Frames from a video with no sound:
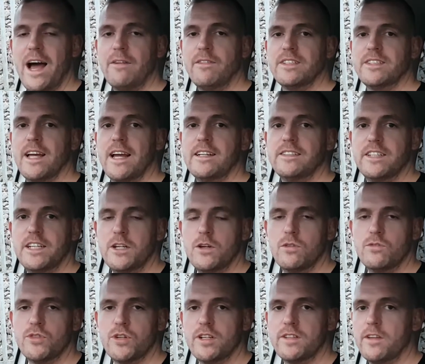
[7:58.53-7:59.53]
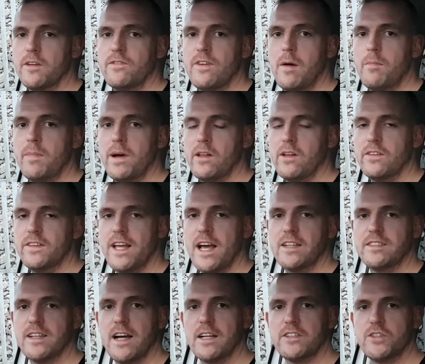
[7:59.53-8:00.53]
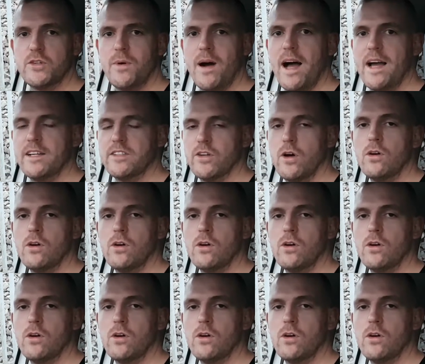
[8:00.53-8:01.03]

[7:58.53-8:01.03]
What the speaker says: RS 1800, the fan belt on the XR2i is